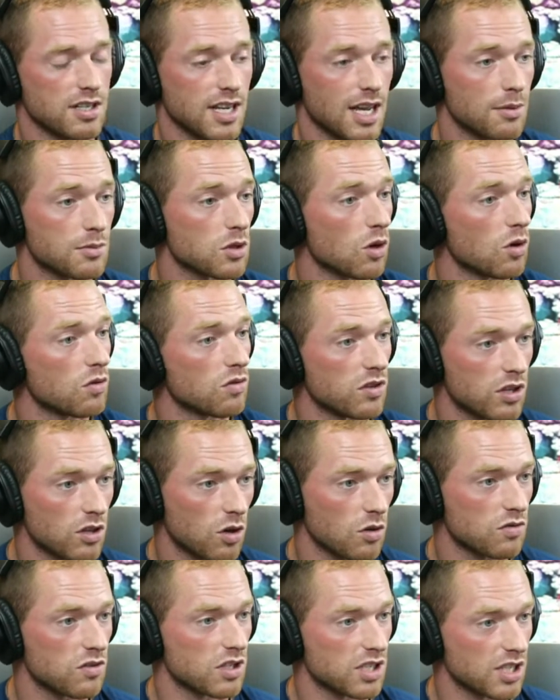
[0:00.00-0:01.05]
times over
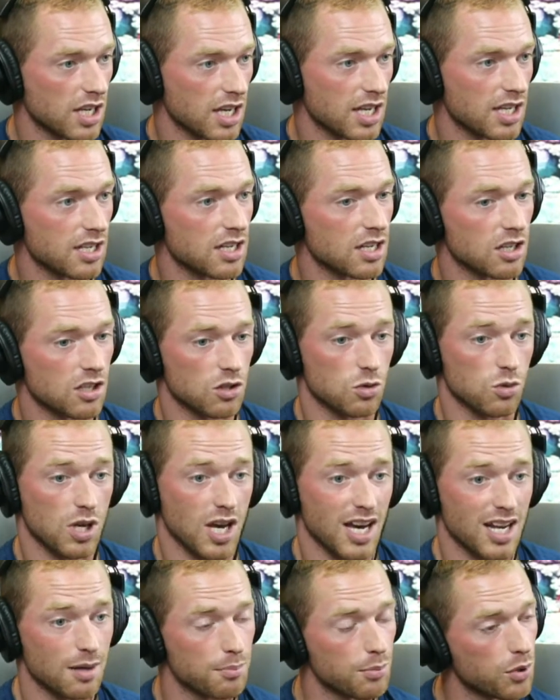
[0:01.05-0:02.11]
and over again, you
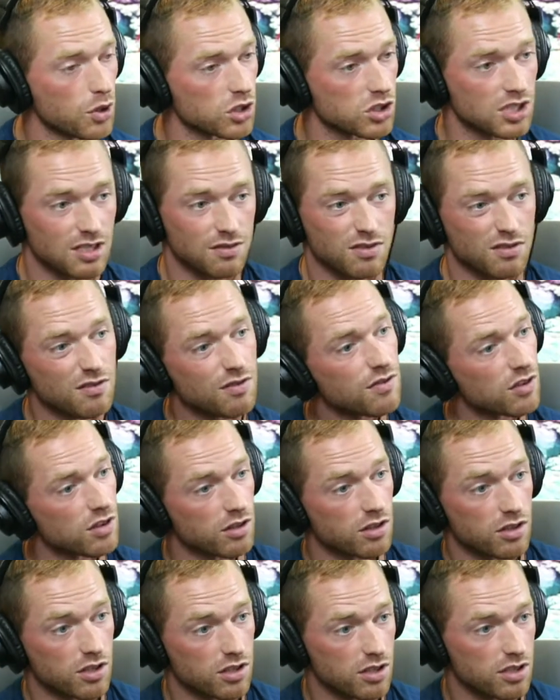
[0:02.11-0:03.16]
got to push even
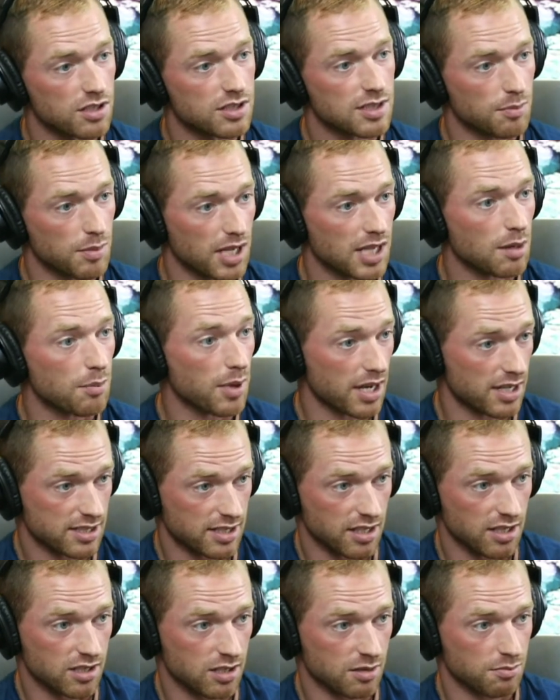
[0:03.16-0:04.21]
further to make it
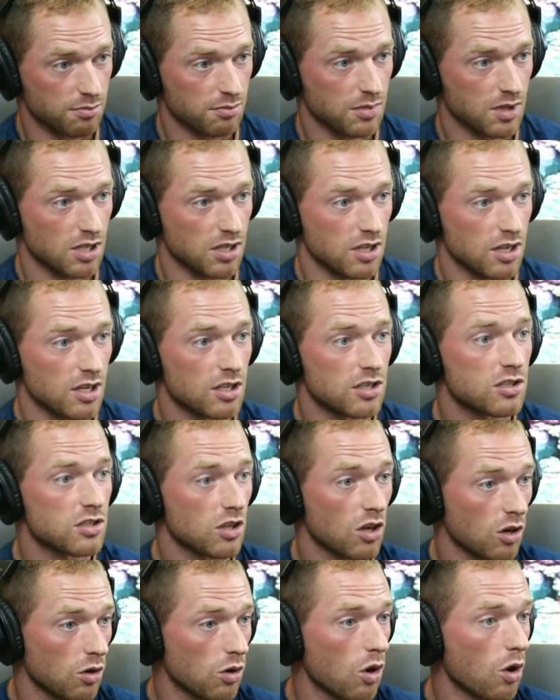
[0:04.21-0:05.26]
past that hump.
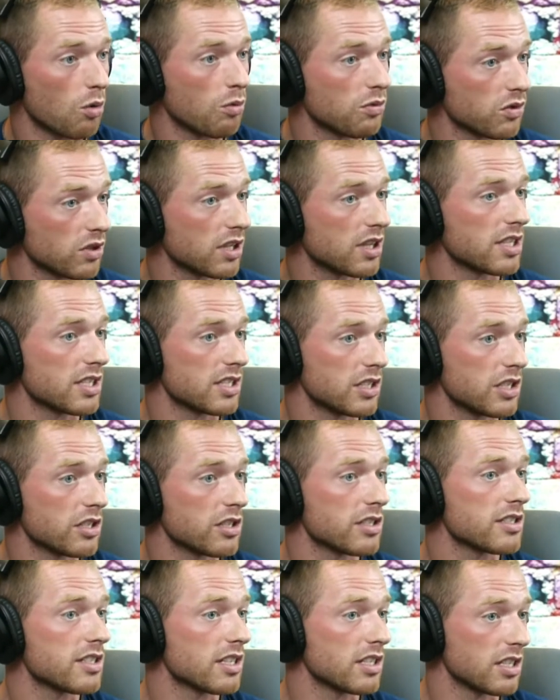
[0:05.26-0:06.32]
So hopefully this
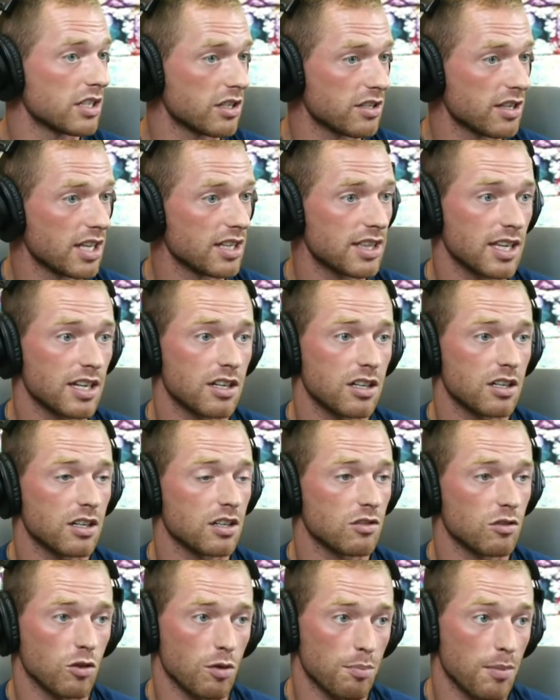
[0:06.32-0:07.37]
year is the year that
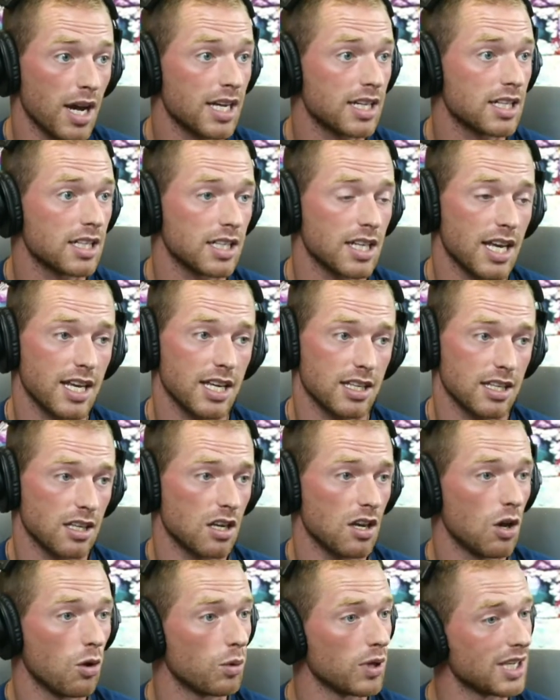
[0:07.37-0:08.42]
they're reminded, hey,
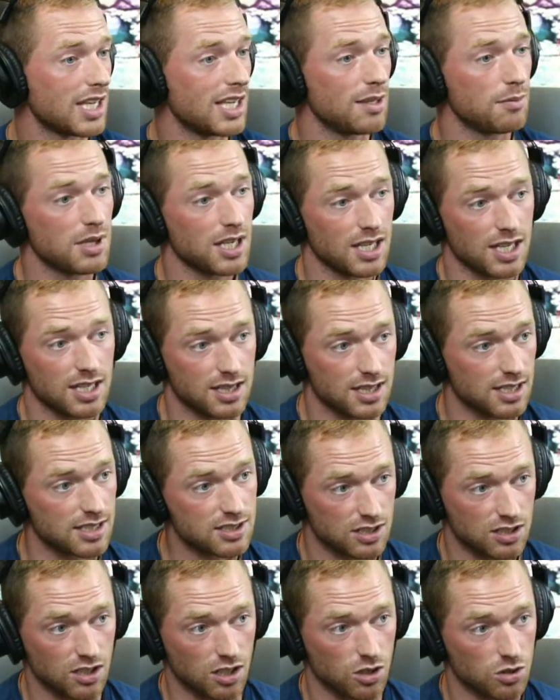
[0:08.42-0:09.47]
we keep getting
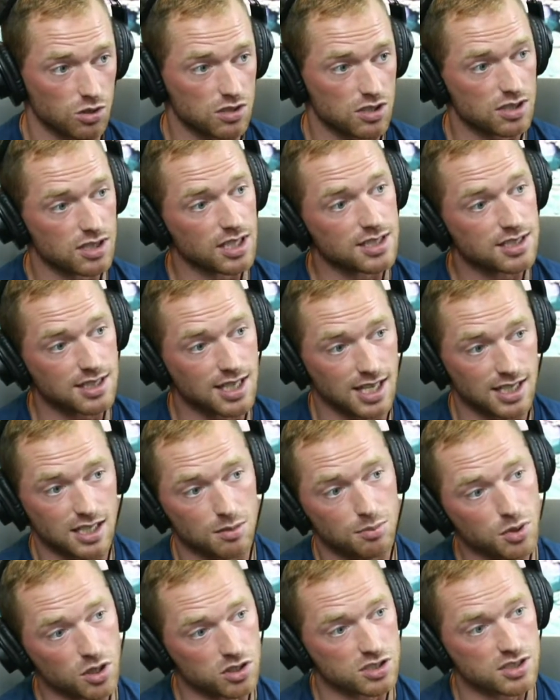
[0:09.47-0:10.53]
this close. Let's not
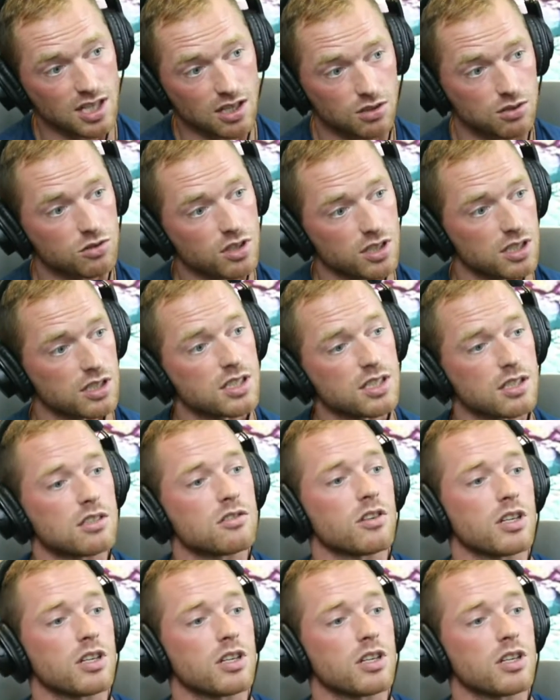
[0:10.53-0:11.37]
get punched out right there.